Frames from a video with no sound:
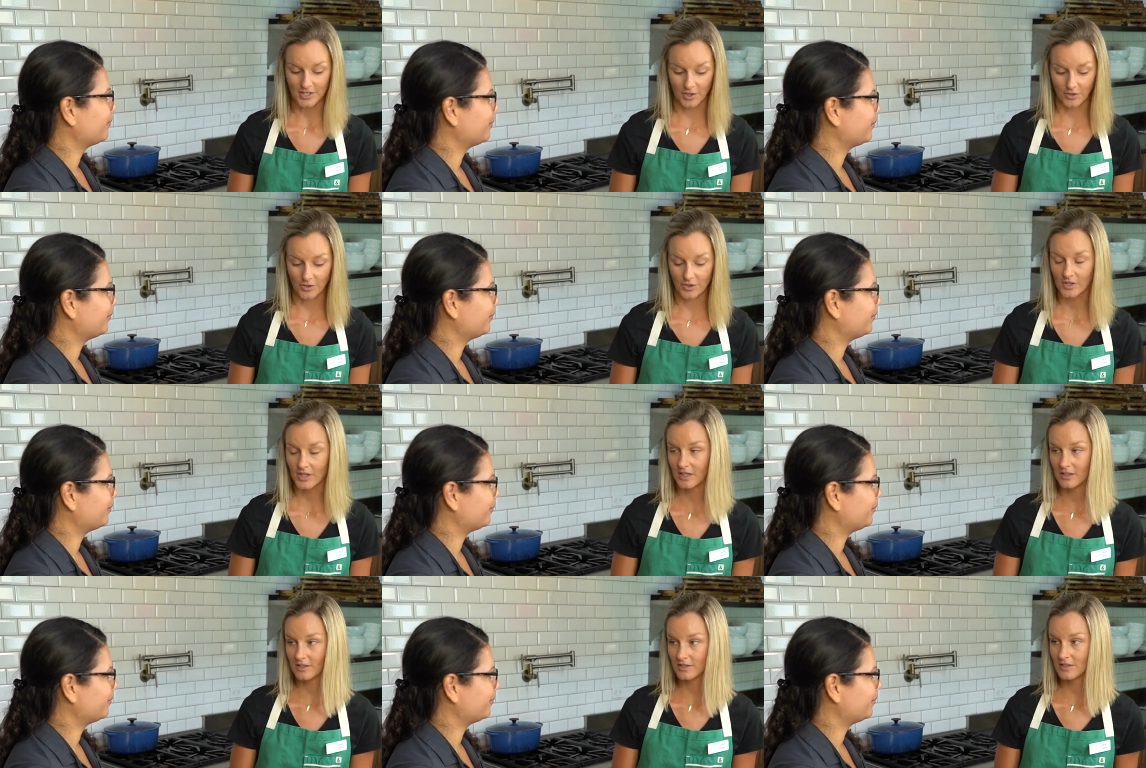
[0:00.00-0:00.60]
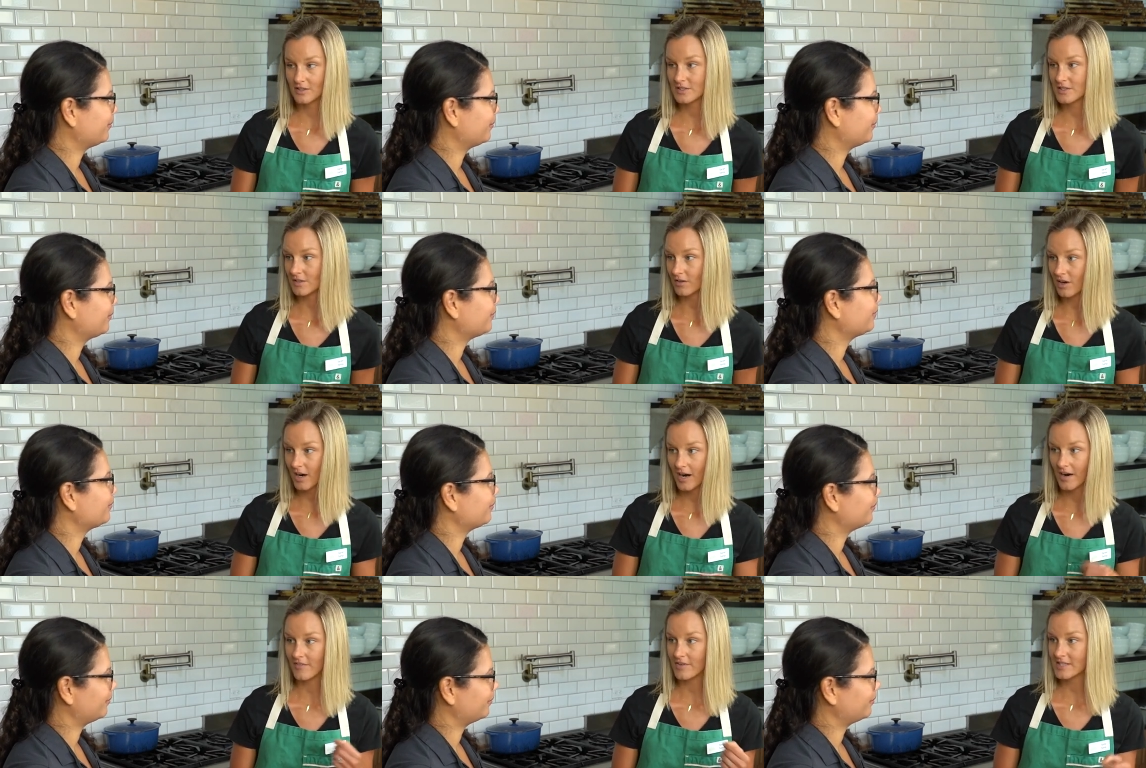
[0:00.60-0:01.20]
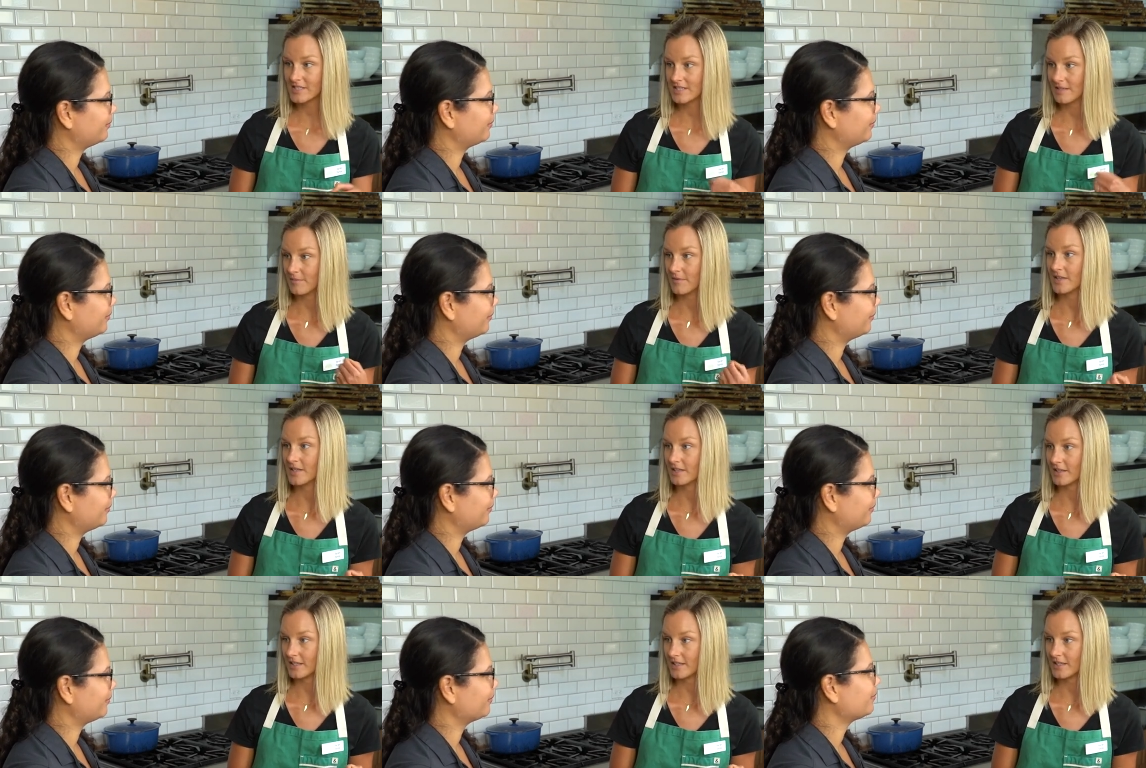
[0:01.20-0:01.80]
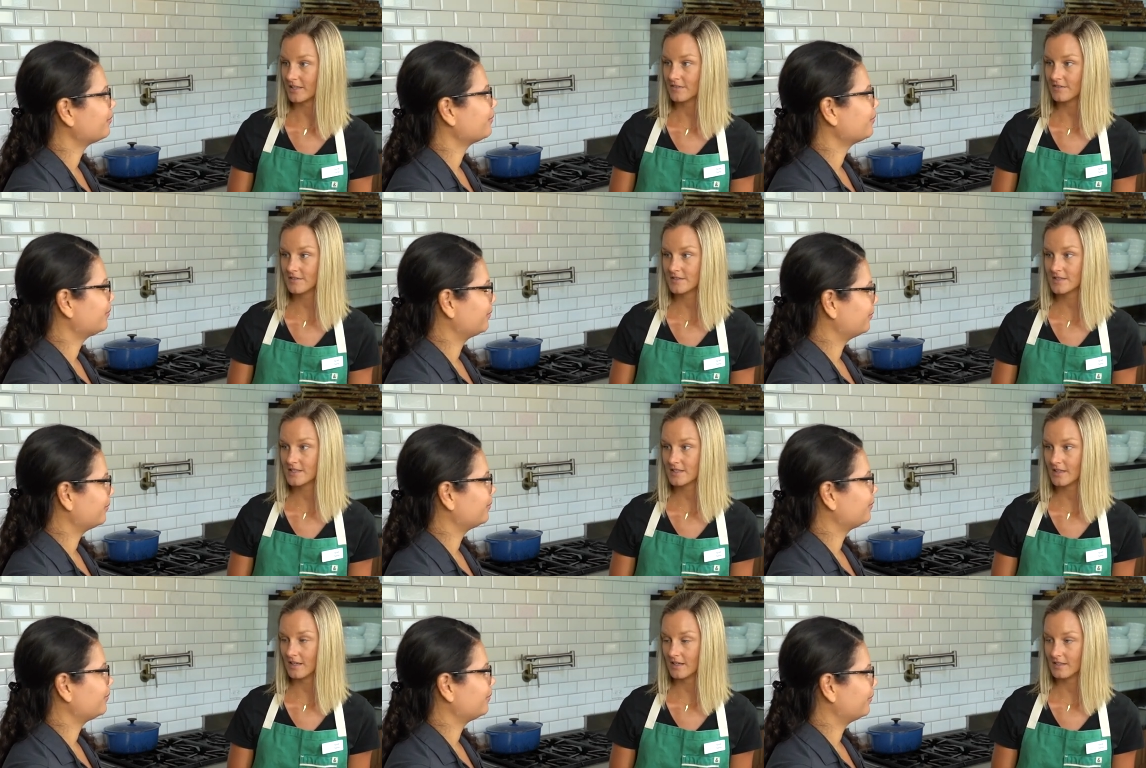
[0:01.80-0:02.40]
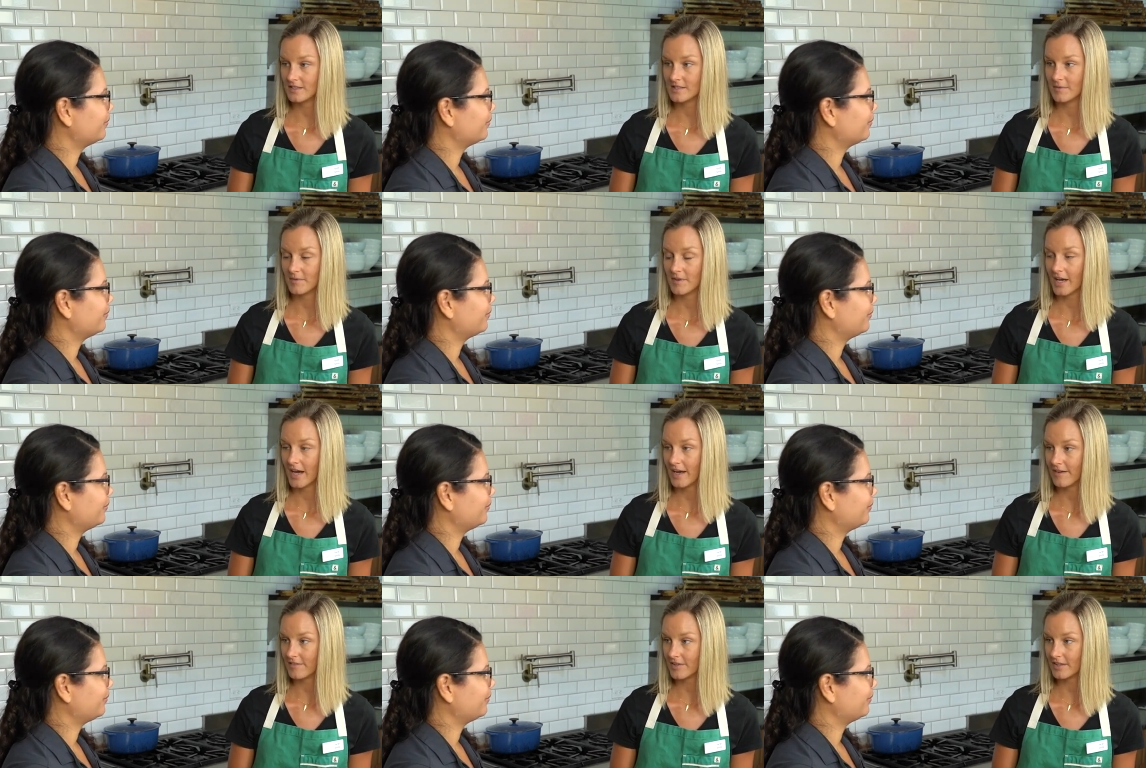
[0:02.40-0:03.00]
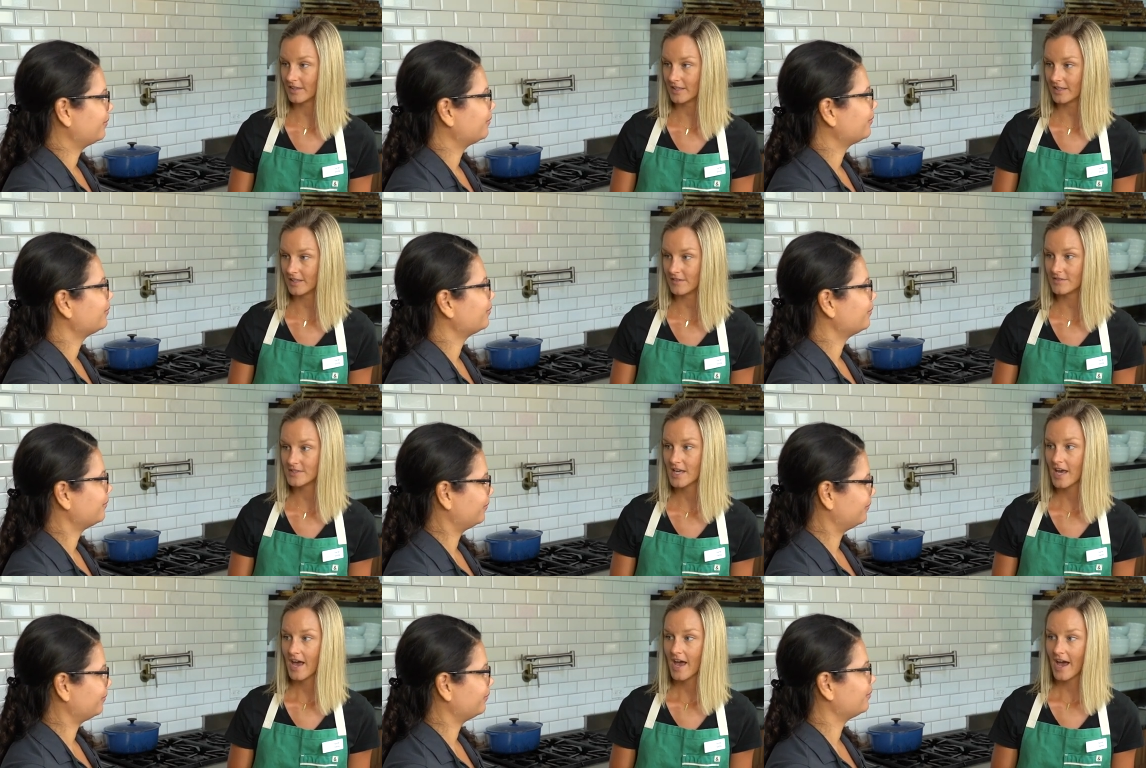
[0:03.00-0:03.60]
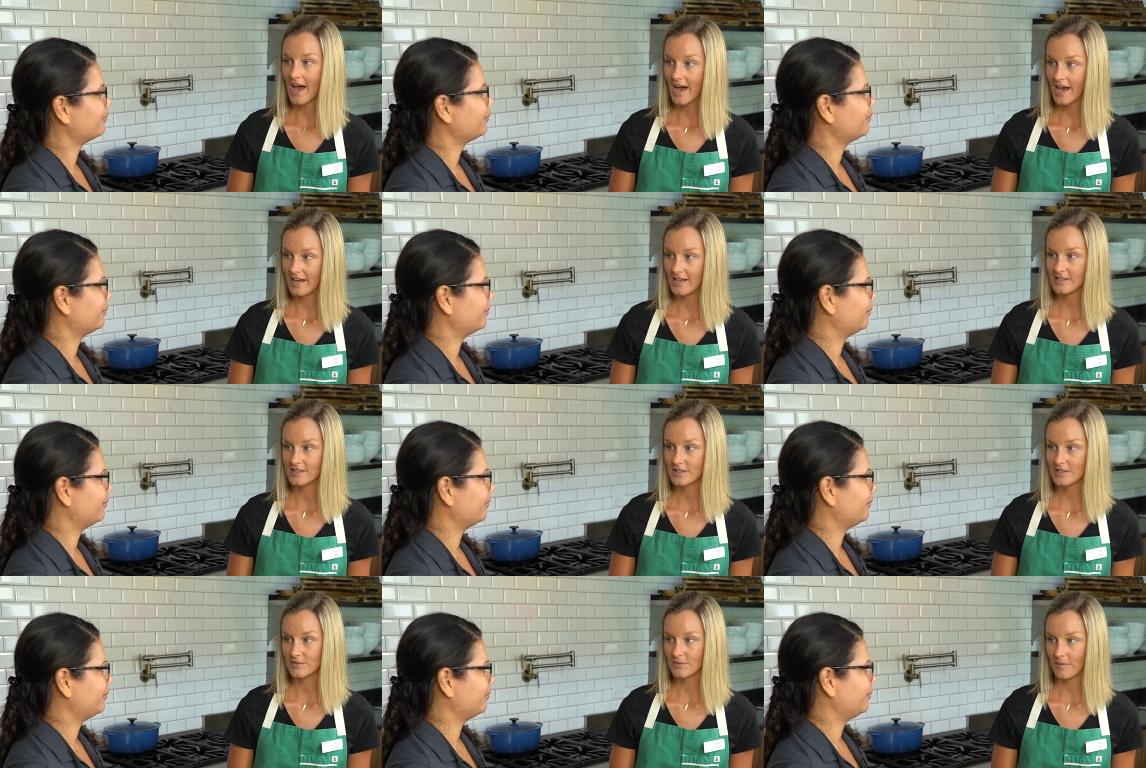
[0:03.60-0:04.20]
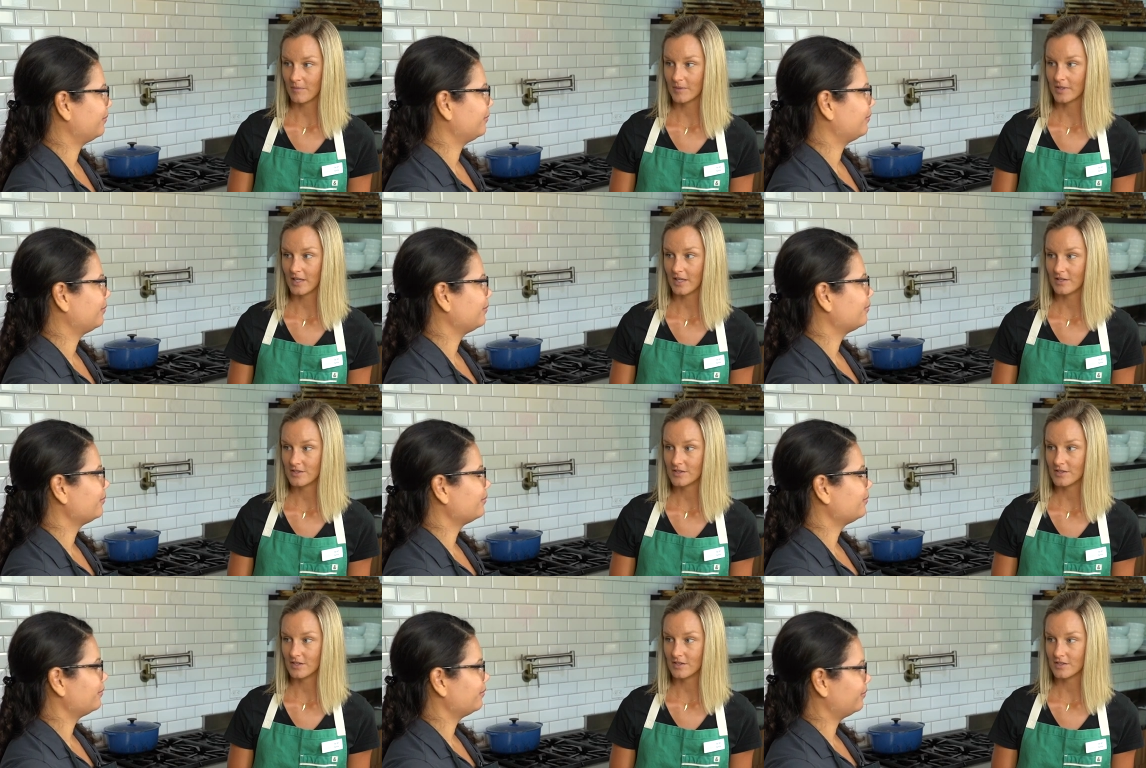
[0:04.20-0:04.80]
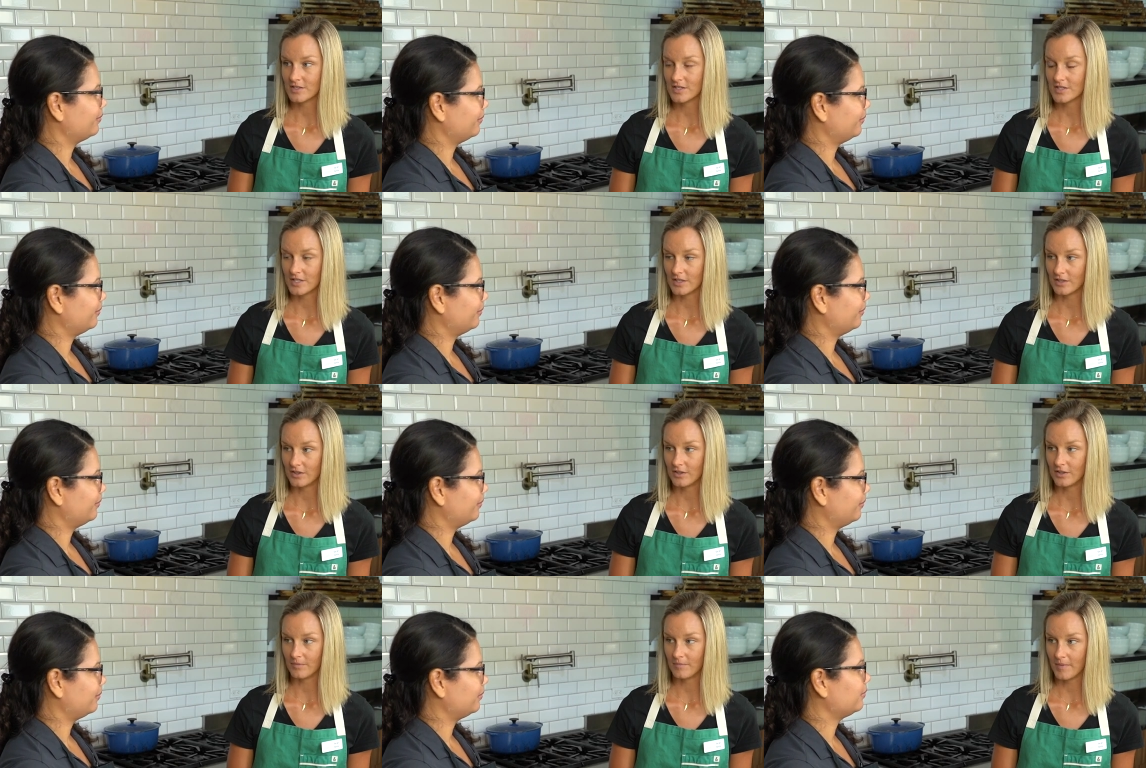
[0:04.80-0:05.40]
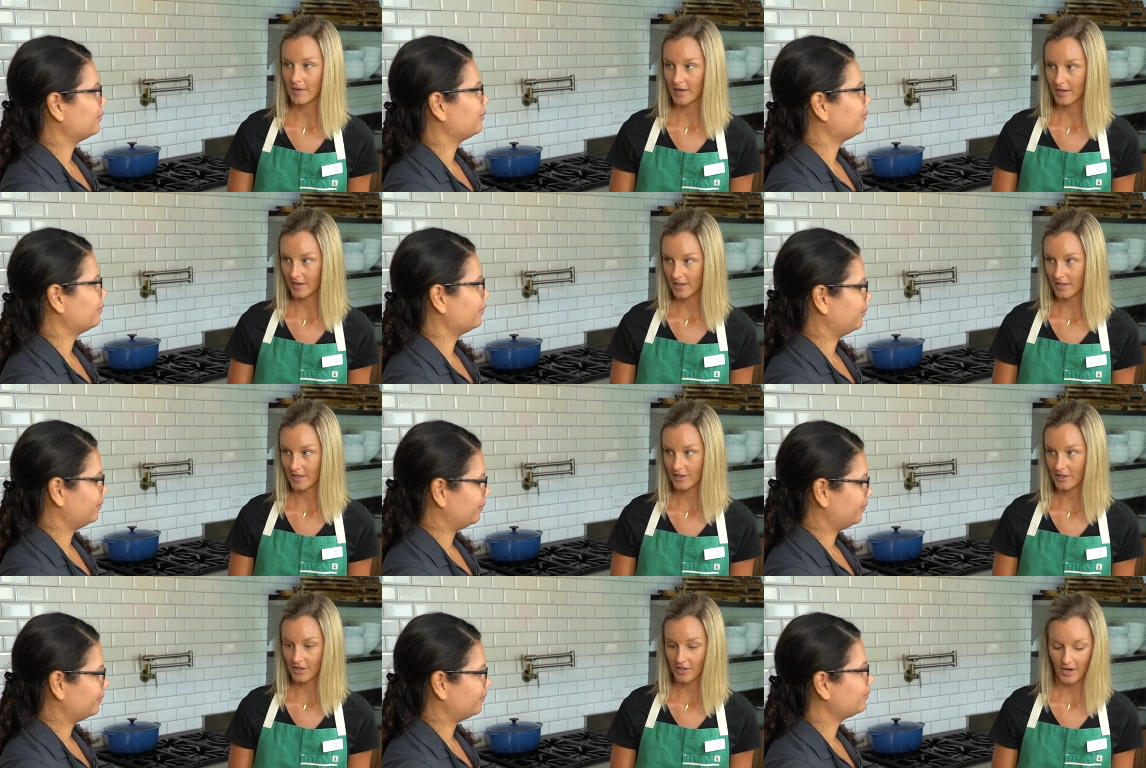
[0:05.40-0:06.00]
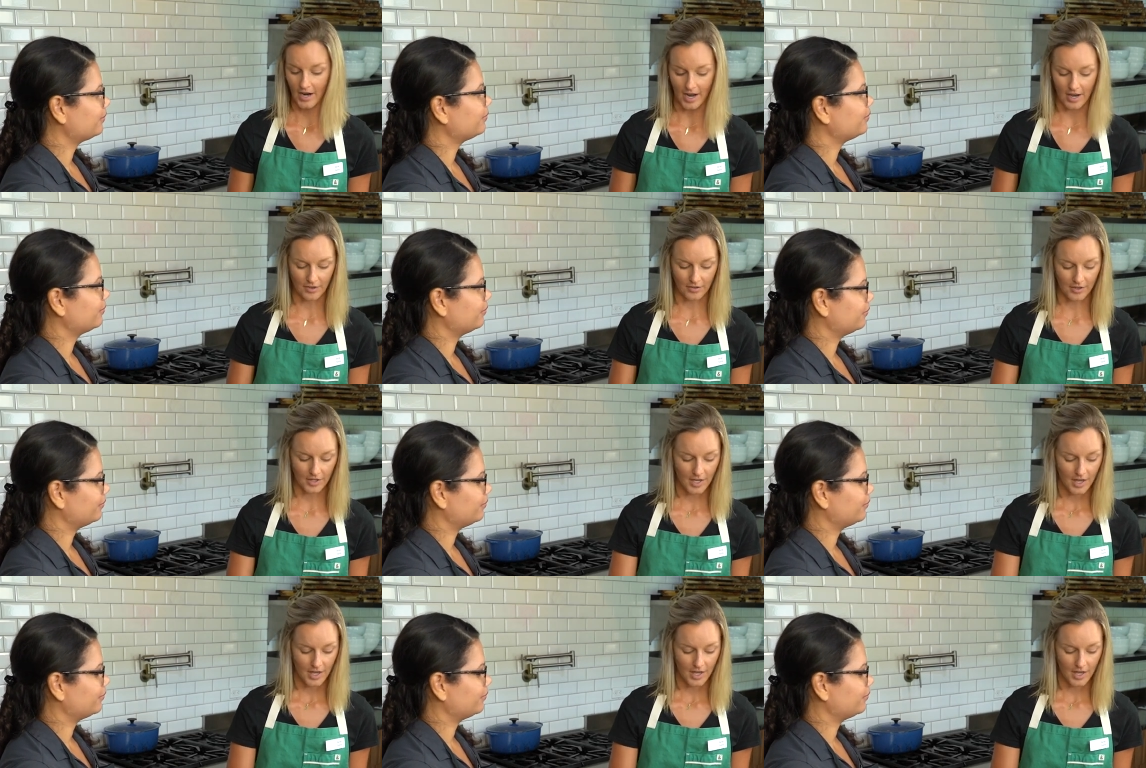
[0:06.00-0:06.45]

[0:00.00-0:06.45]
Speaker 1: So you can still harvest some of the leaves, uh, some of the ivy leaves, as the sweet potatoes are still buried underground.